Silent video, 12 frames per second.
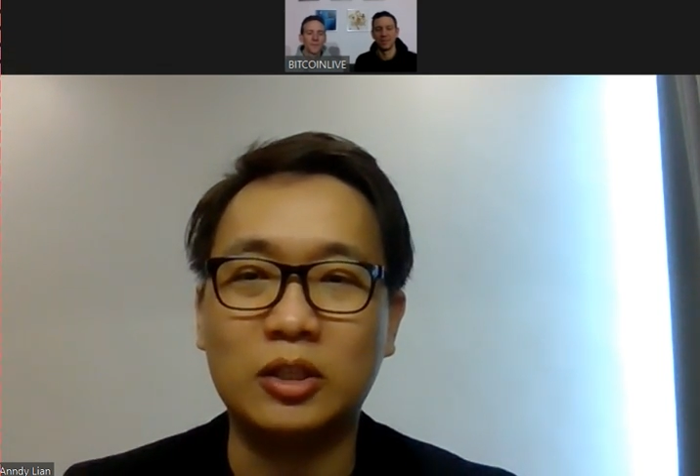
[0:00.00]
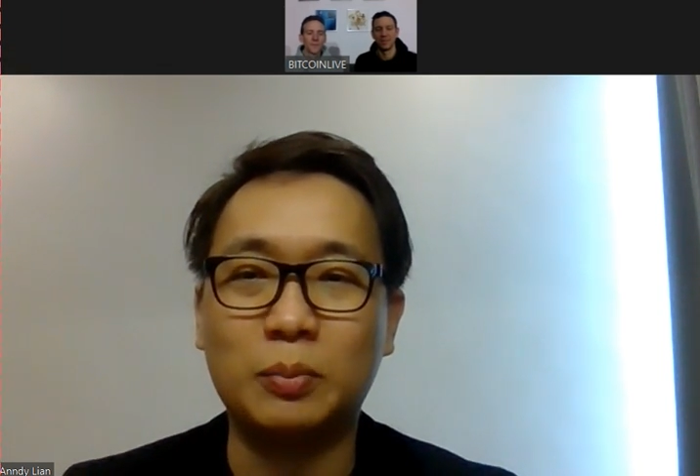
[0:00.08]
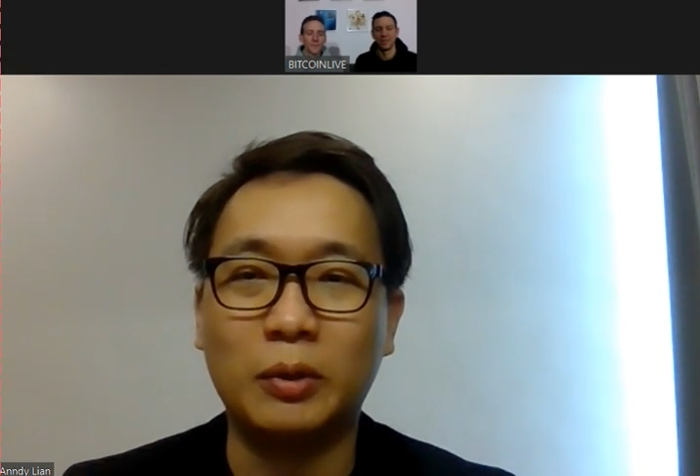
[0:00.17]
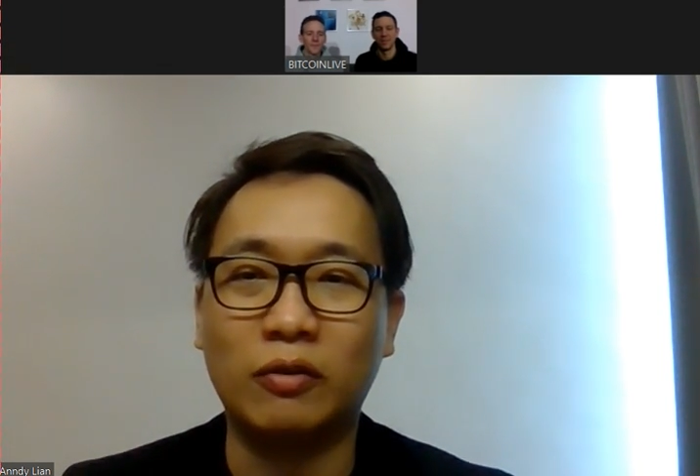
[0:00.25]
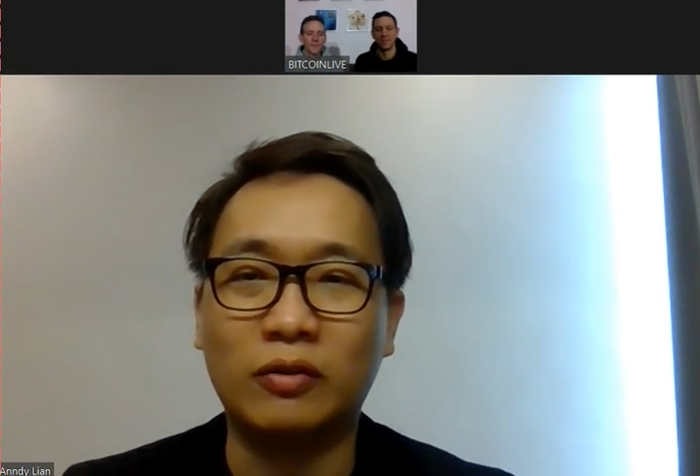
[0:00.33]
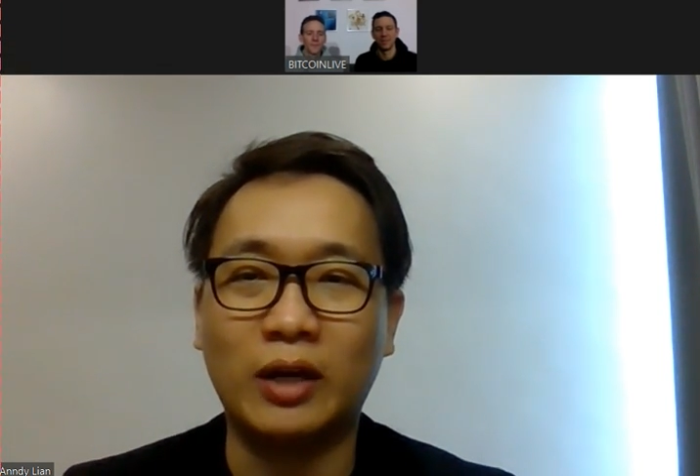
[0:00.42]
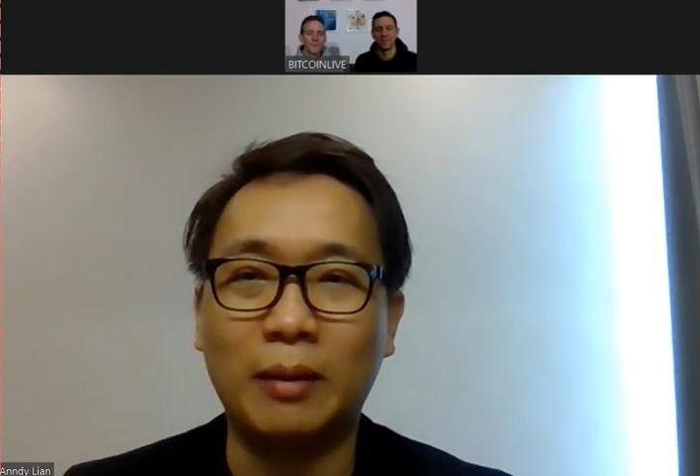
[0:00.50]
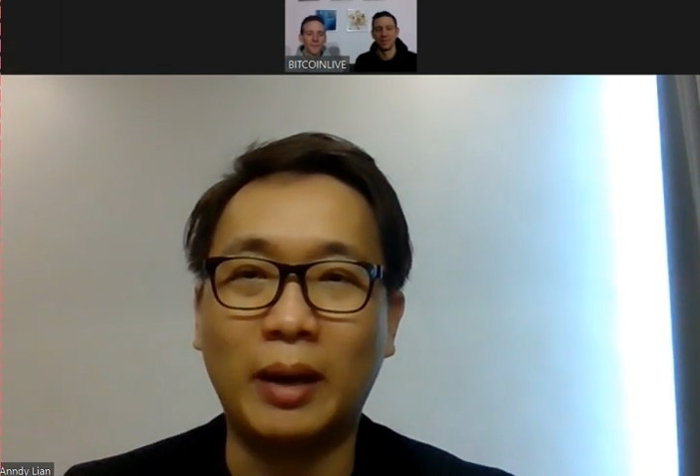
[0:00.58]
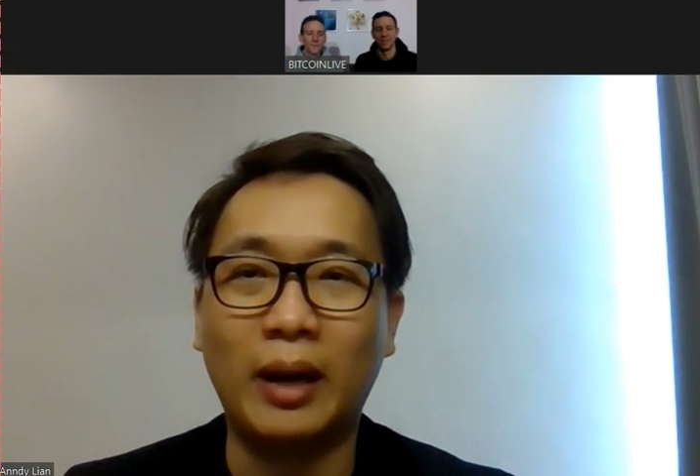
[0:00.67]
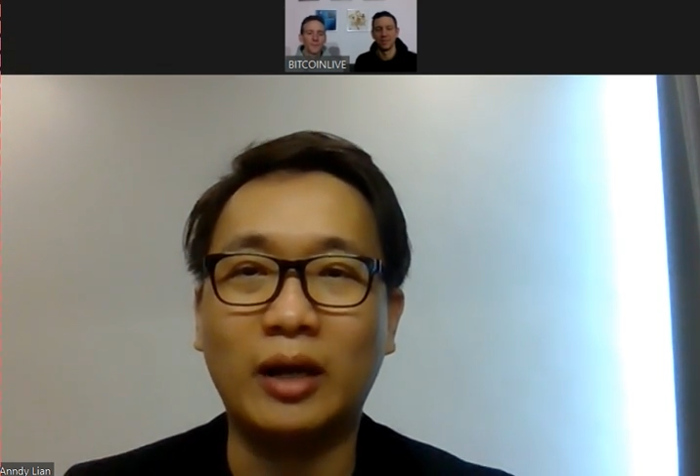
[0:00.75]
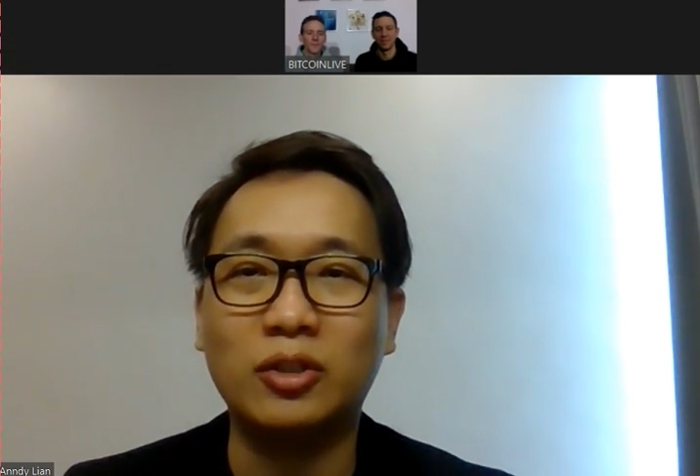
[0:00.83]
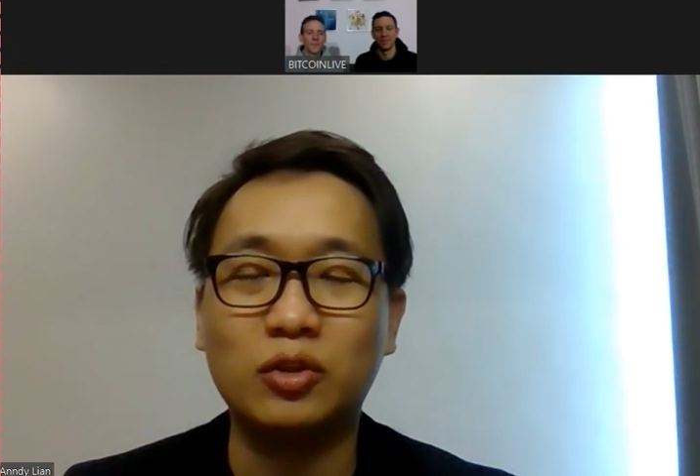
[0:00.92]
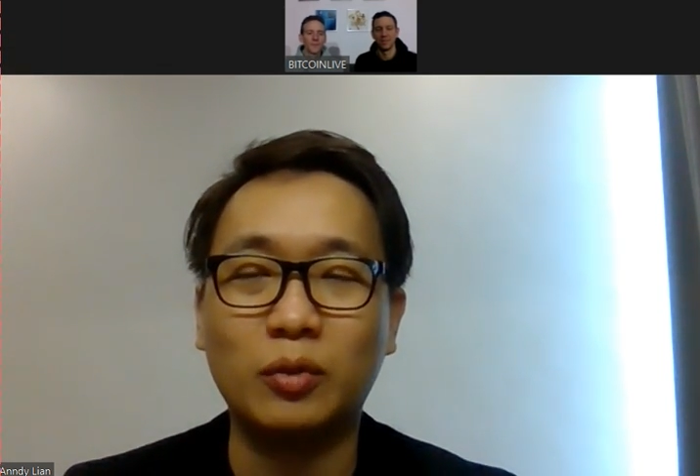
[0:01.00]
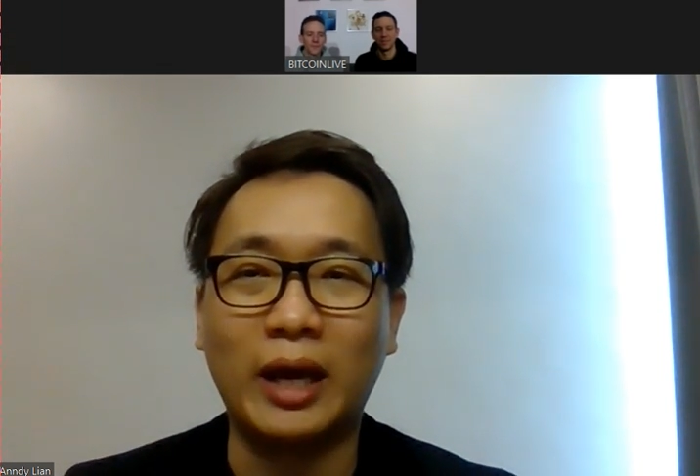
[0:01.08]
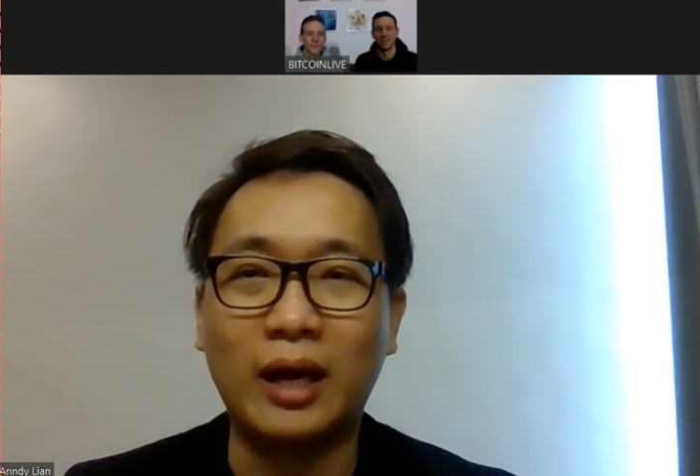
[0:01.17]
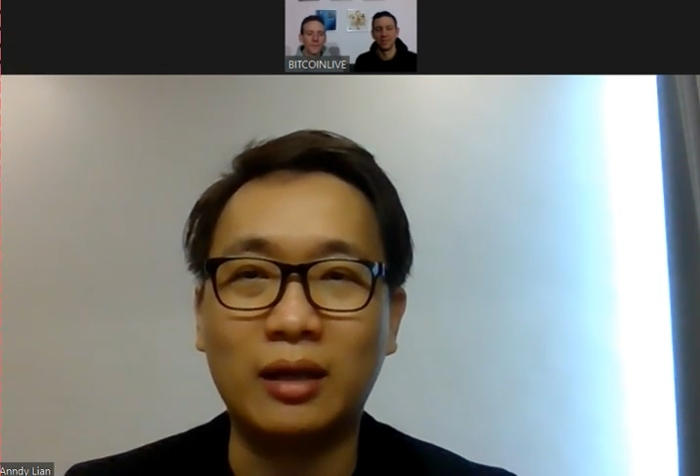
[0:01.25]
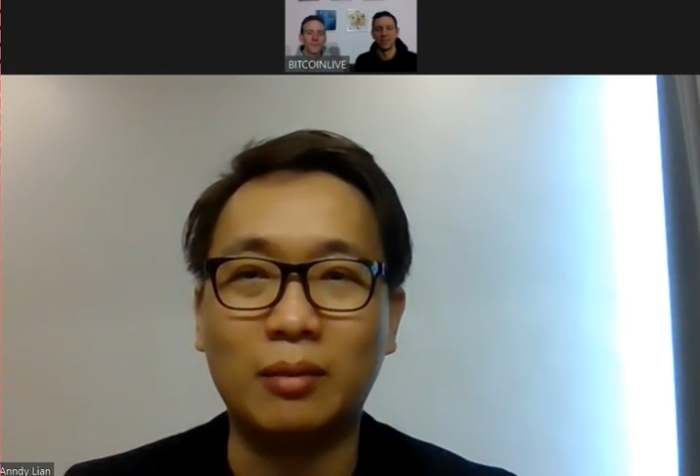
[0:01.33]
period of time. I just want to add